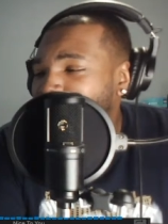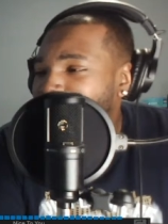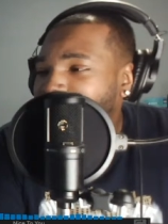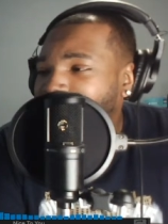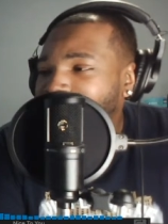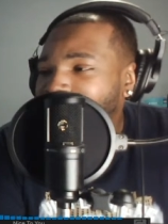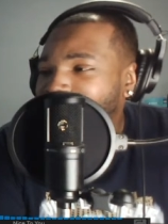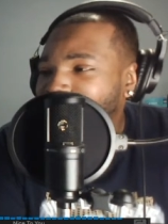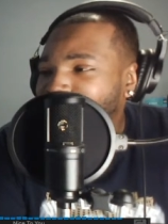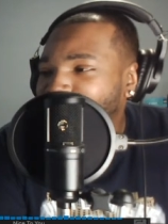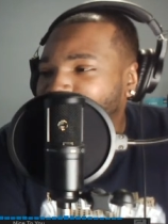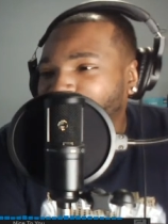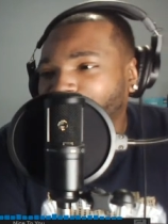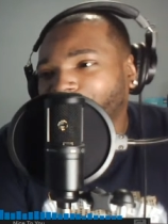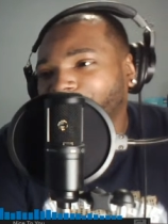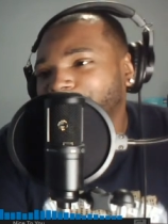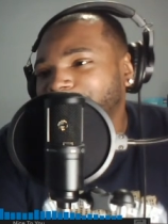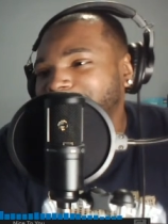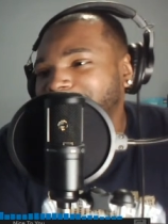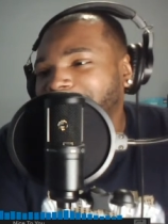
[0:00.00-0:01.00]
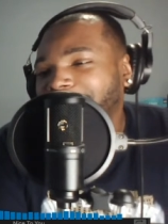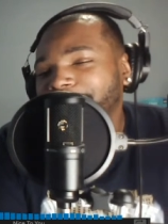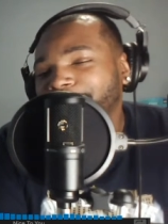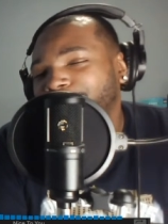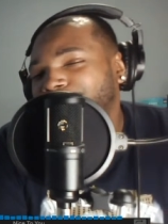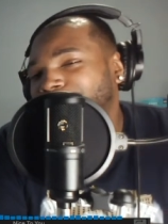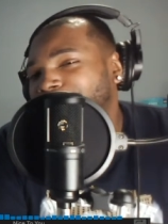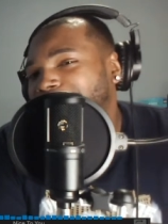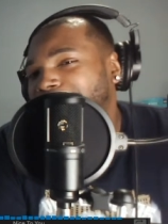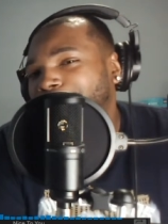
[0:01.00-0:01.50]
Like, regardless of how you
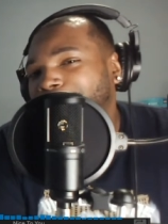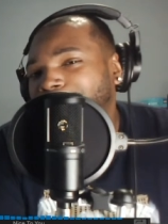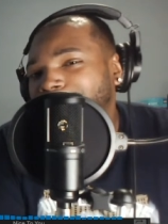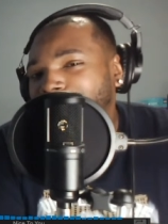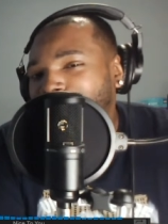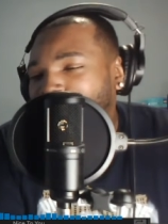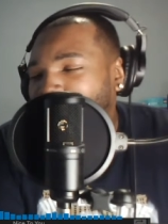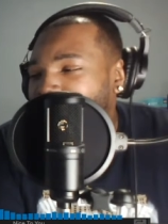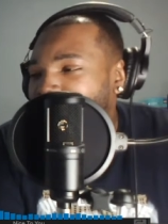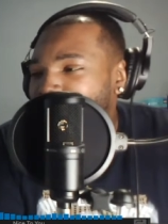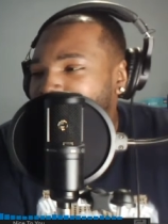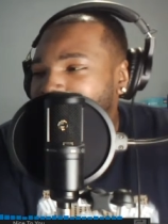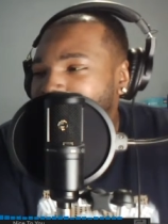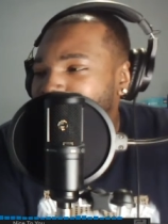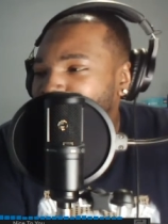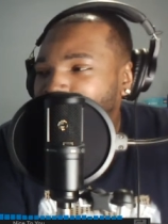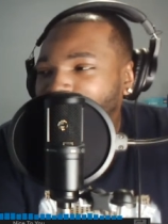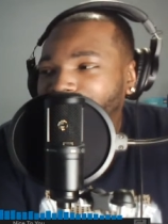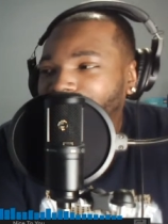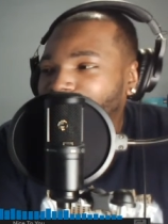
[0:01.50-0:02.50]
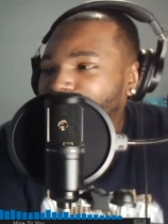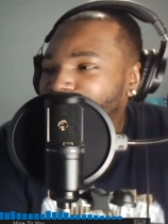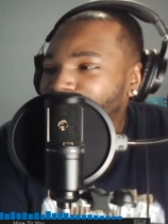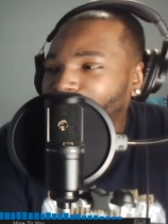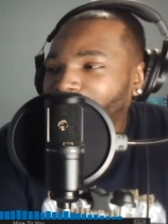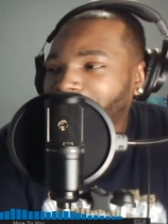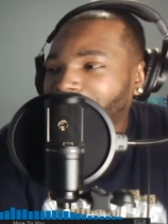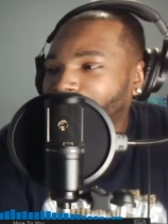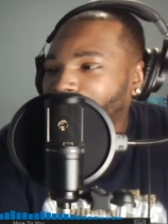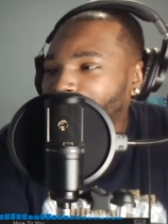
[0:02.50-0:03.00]
feel about the properties, we all know
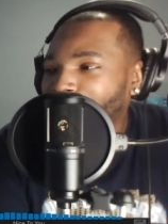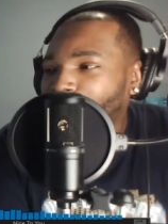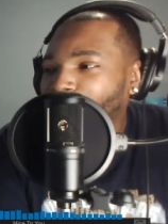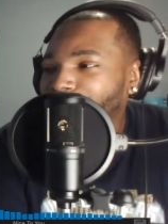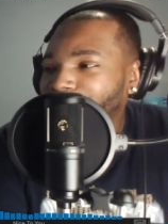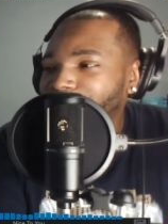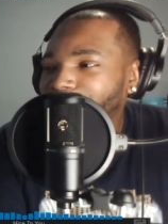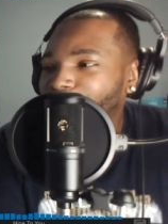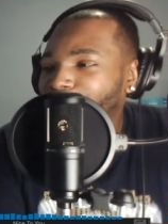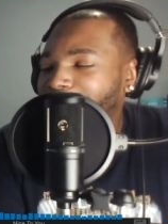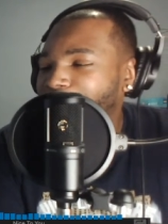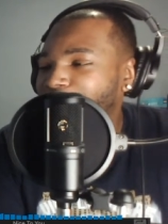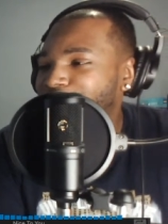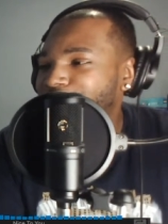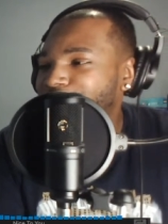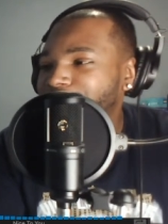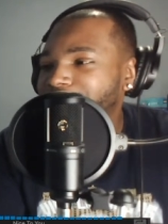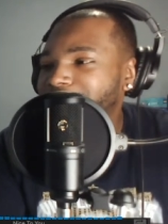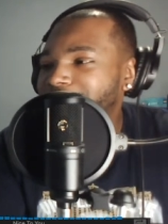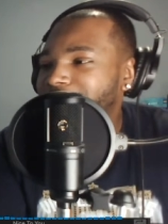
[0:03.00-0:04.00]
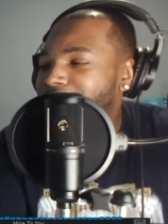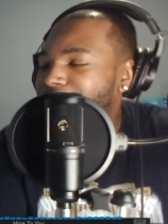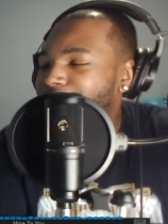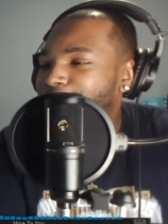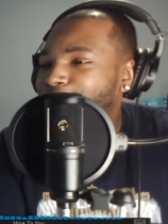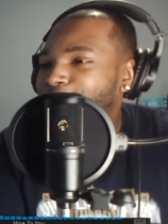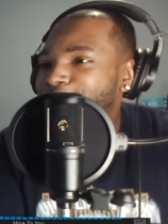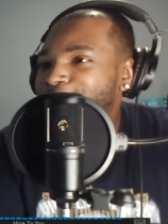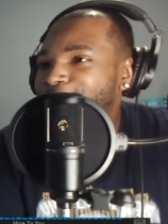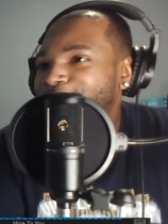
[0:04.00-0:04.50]
how important location is. So